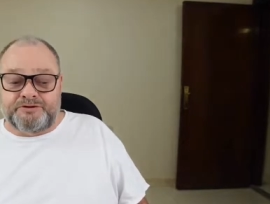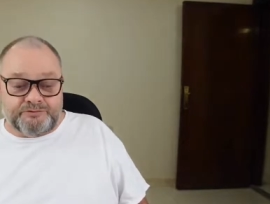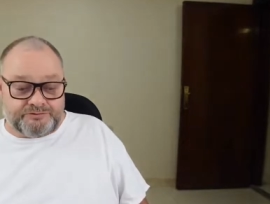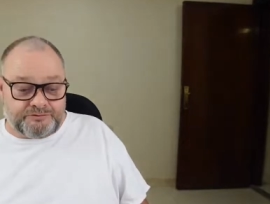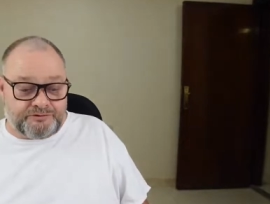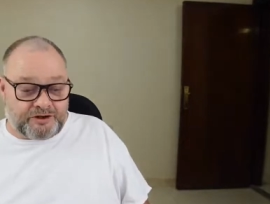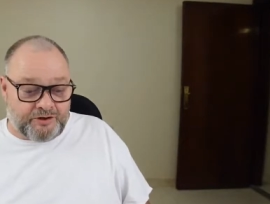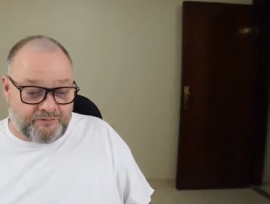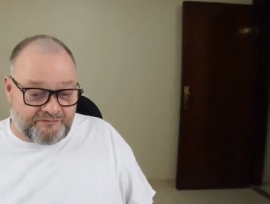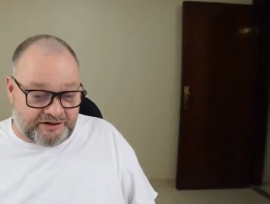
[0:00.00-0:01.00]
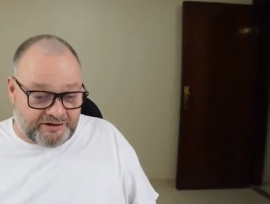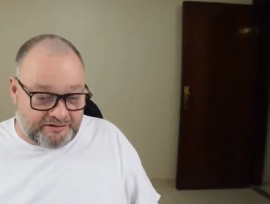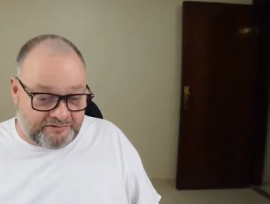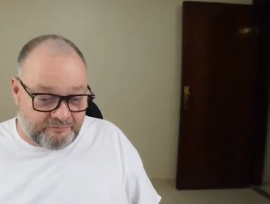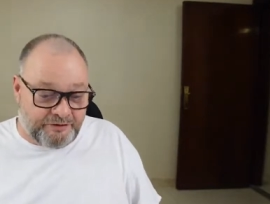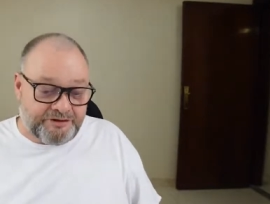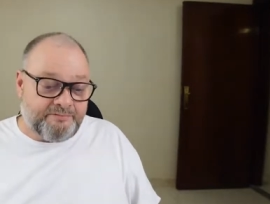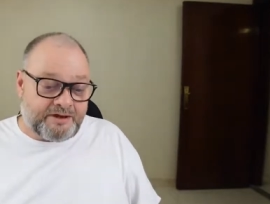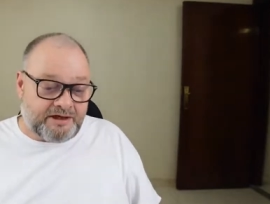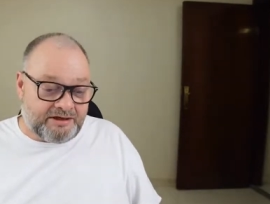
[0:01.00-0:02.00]
due to the COVID.
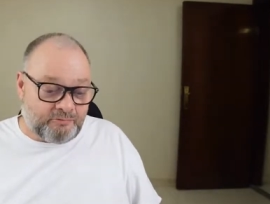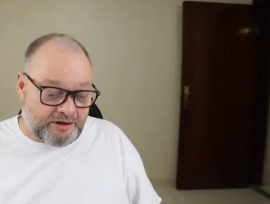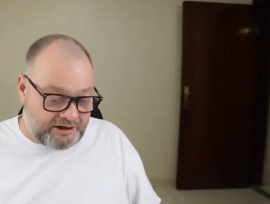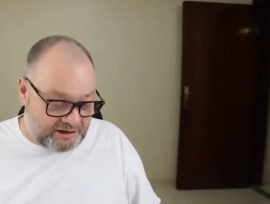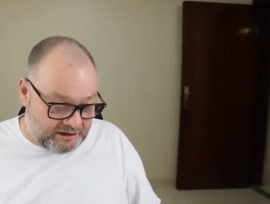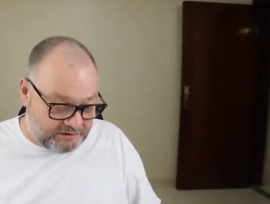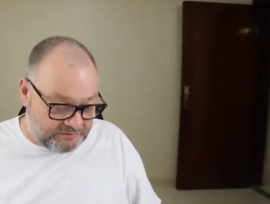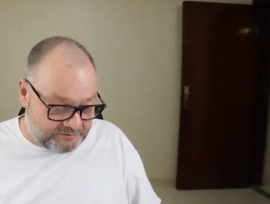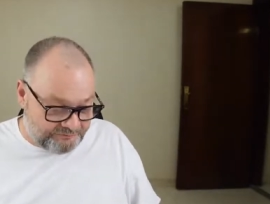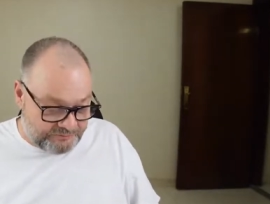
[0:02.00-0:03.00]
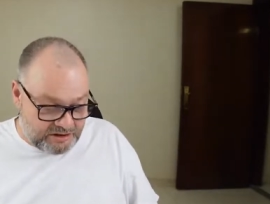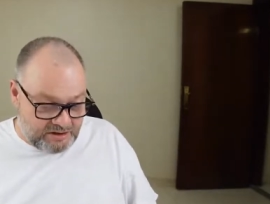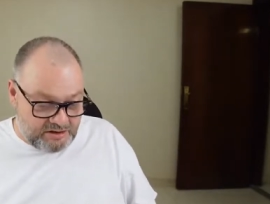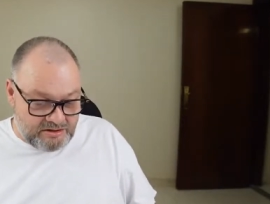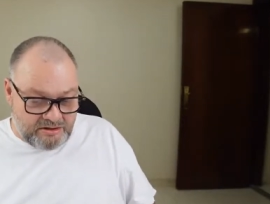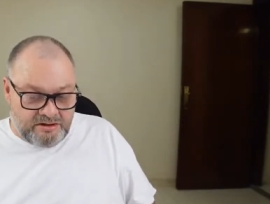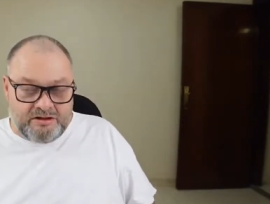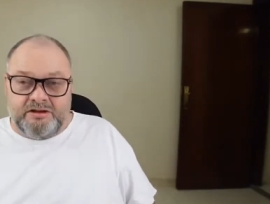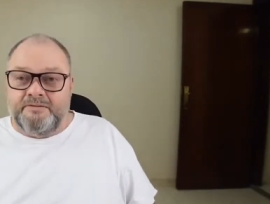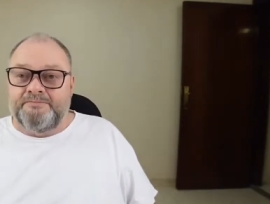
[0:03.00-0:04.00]
William Conway, hello.
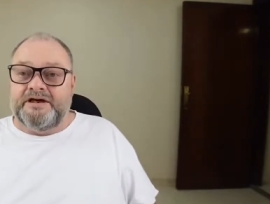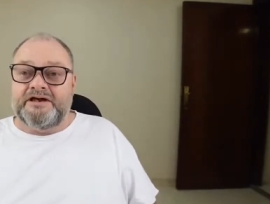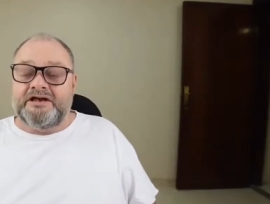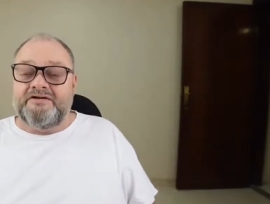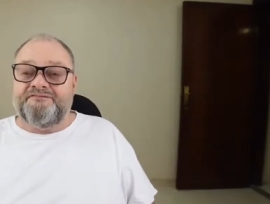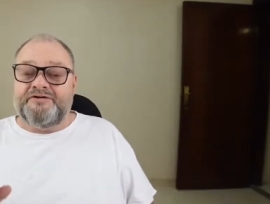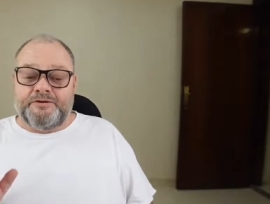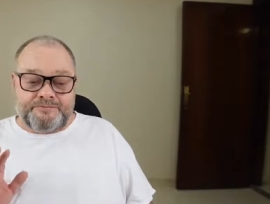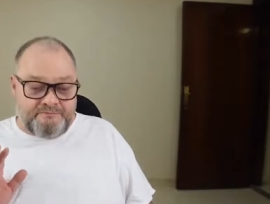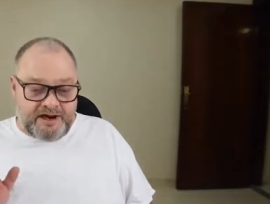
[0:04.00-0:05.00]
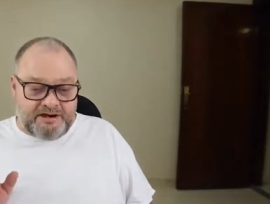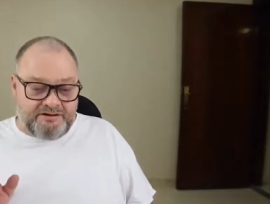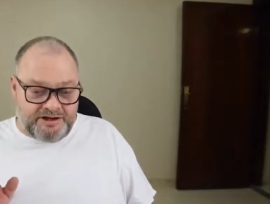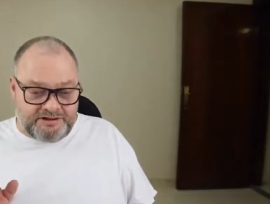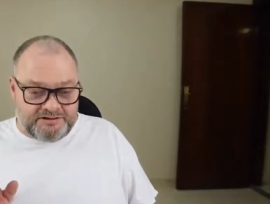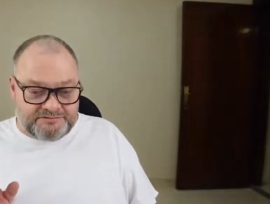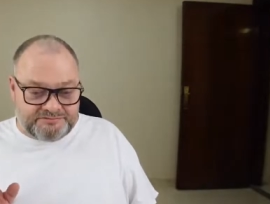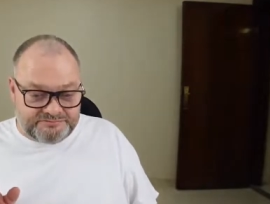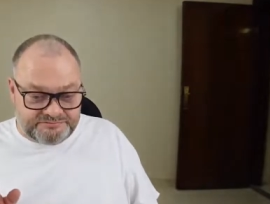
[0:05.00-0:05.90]
But if you're married